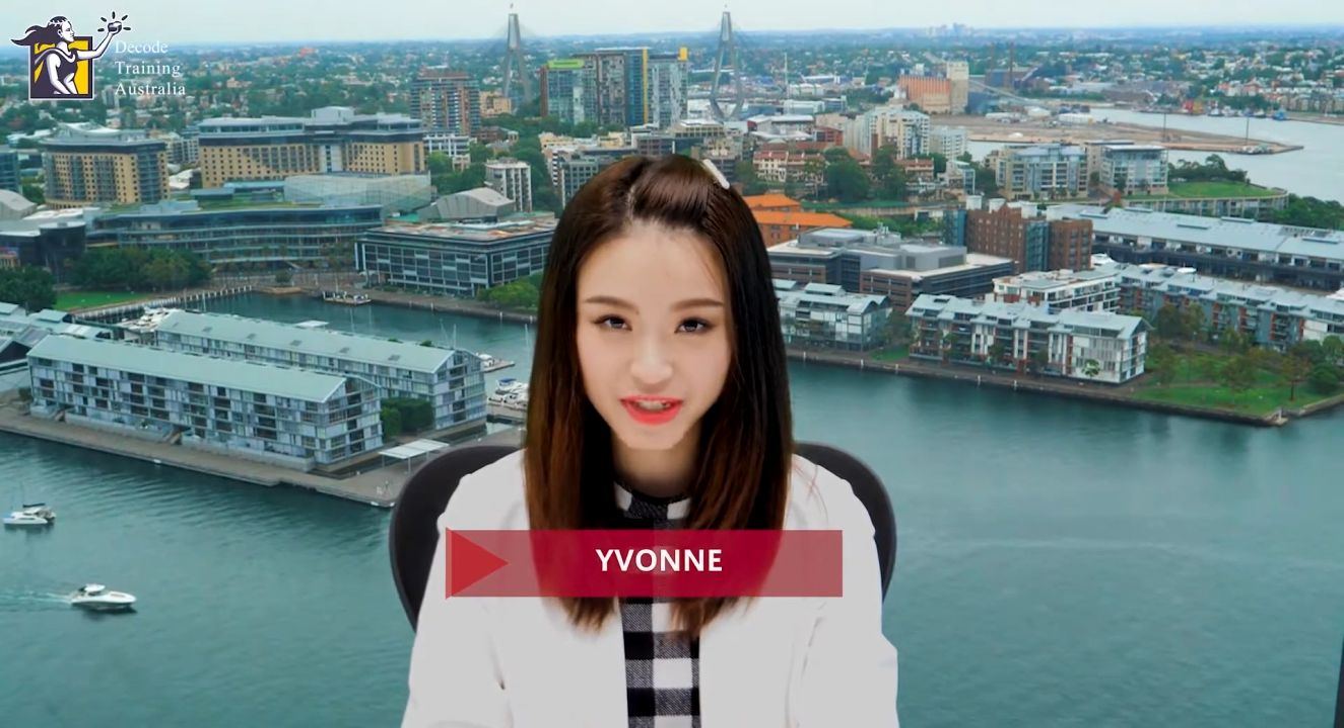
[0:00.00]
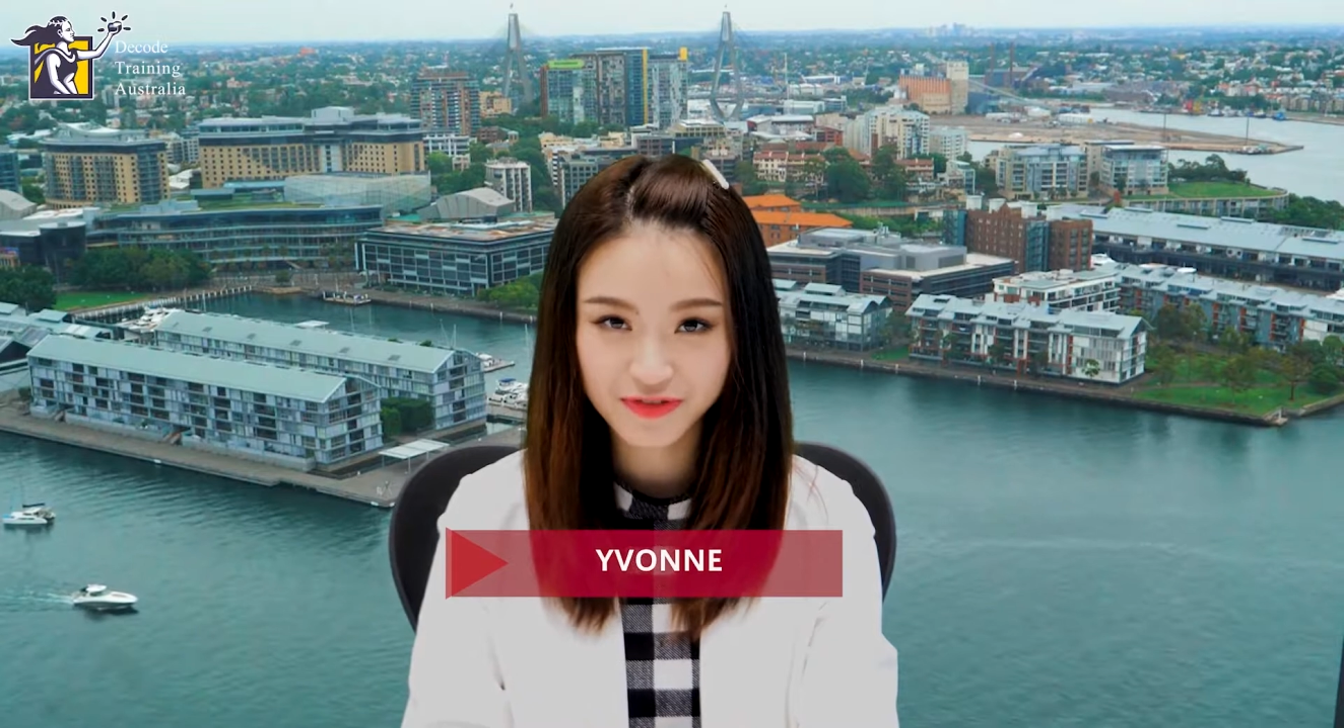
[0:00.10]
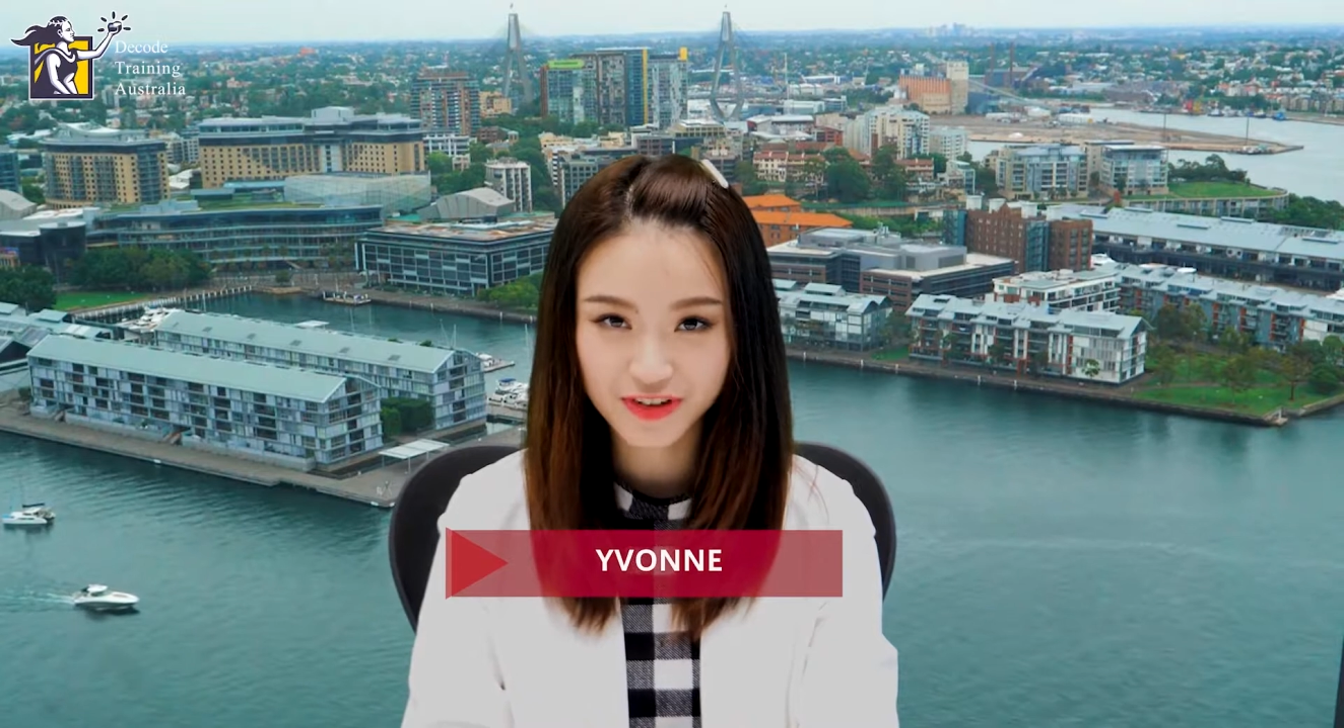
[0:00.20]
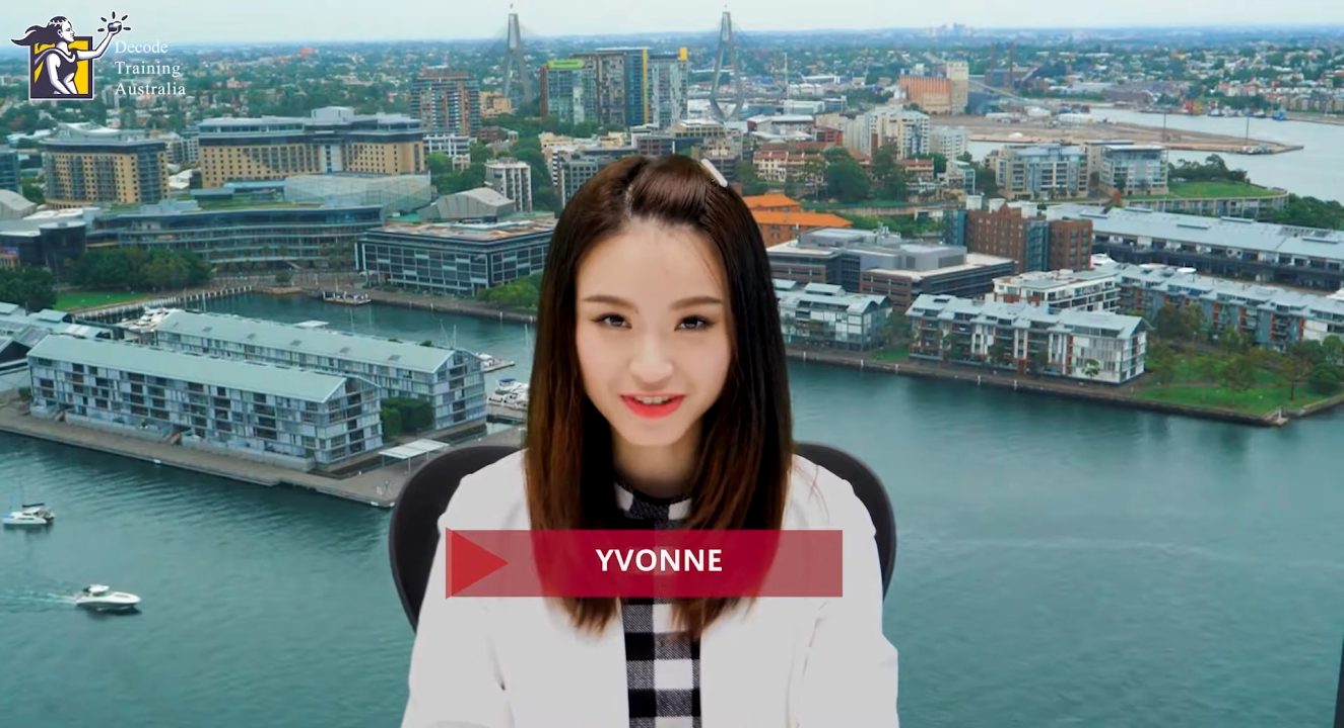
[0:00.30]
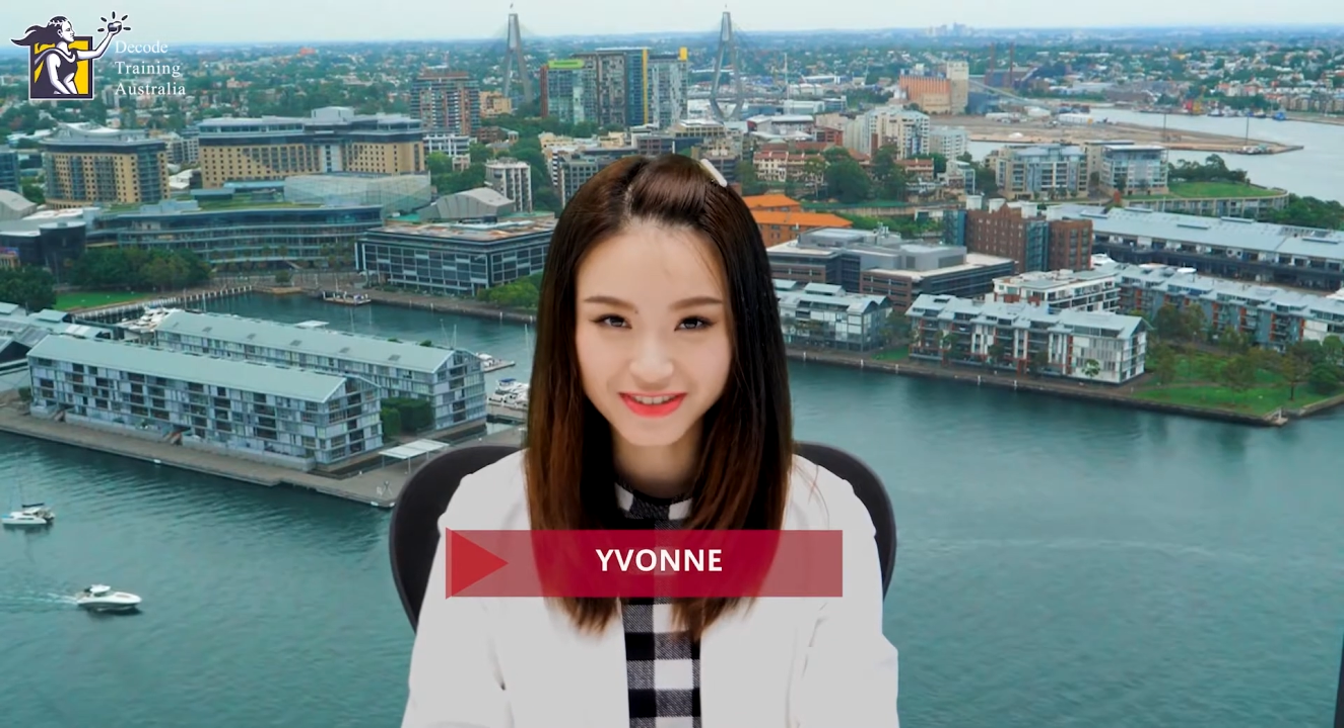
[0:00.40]

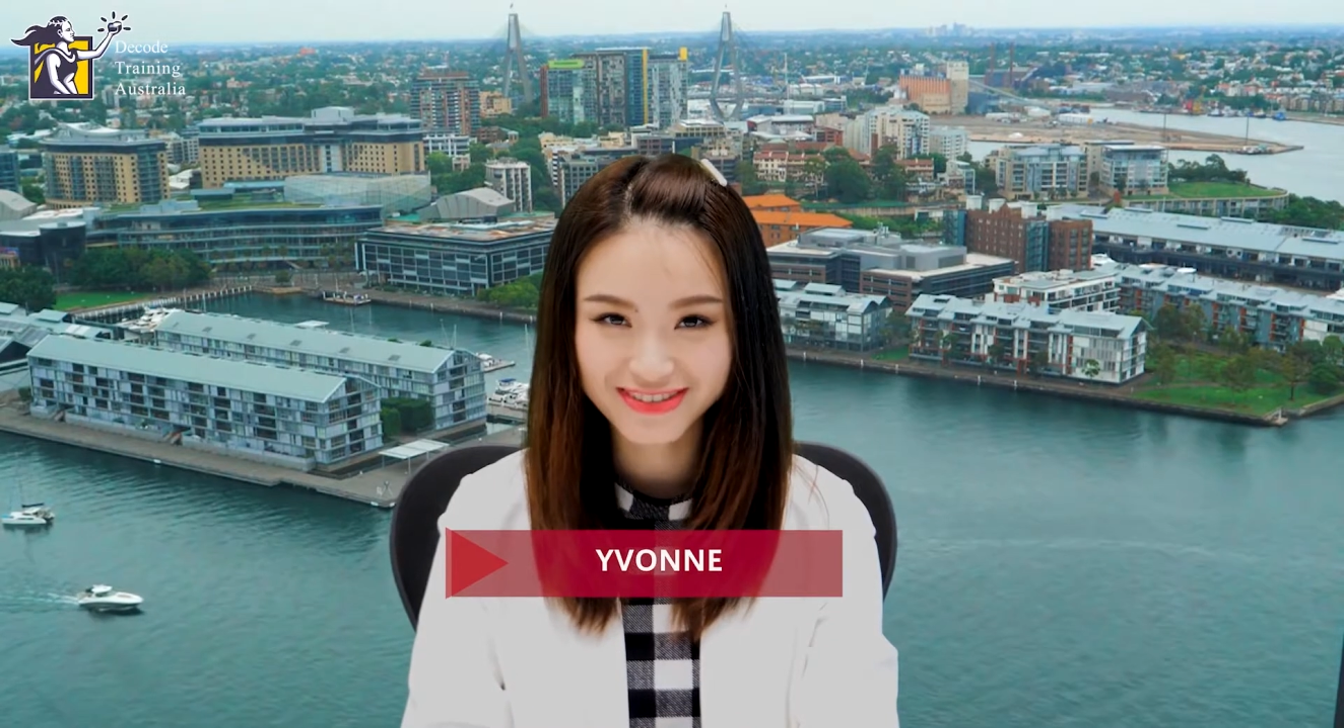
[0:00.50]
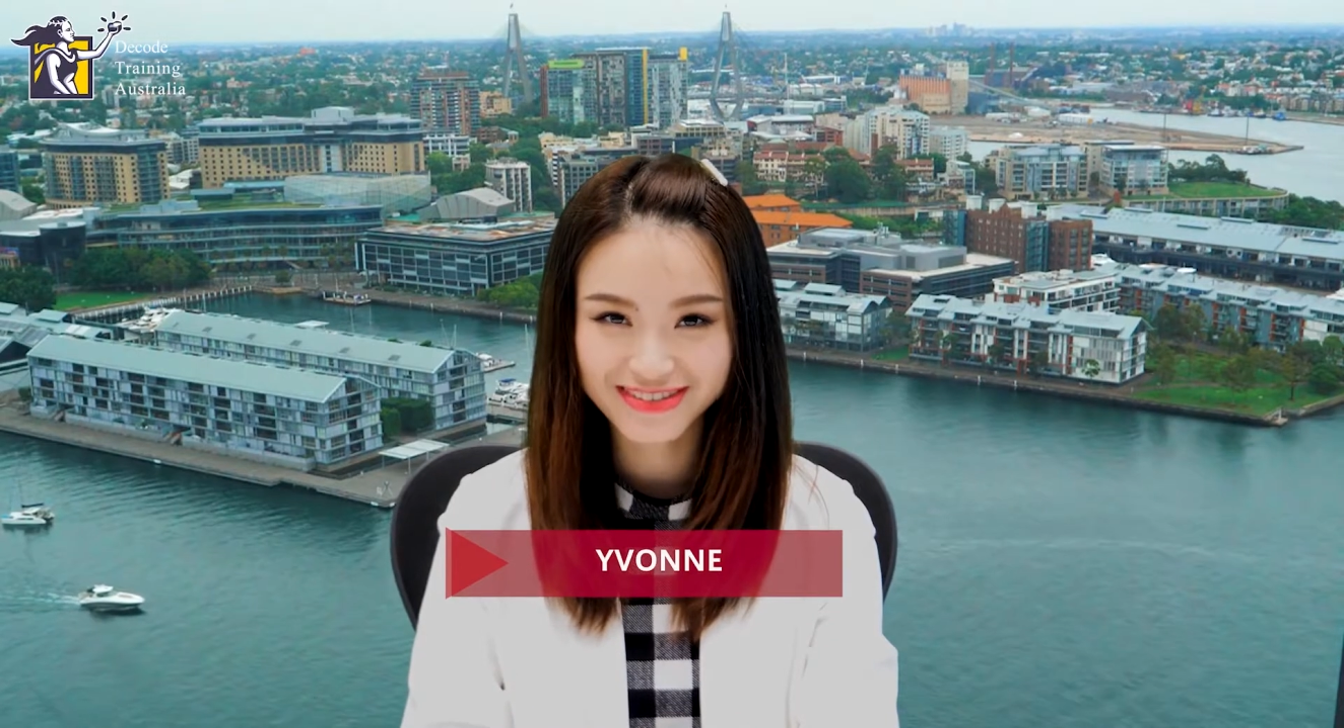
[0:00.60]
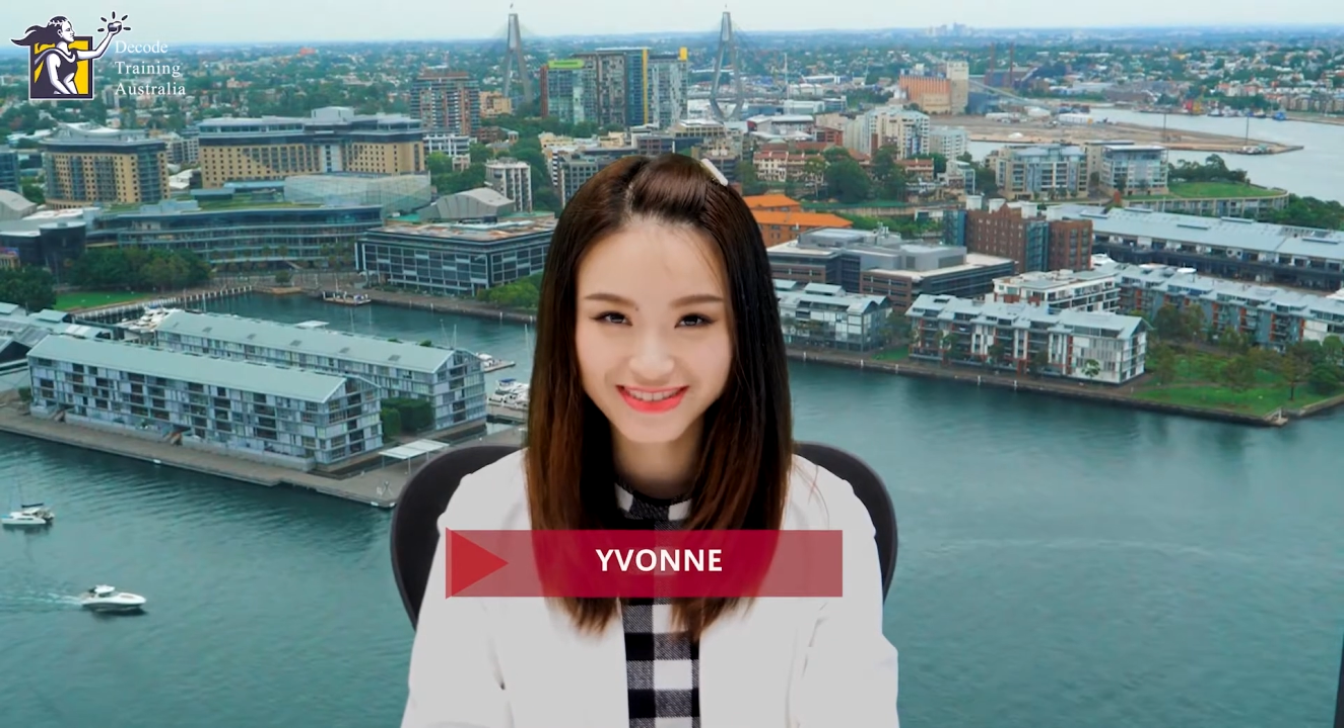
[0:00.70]
Yvonne.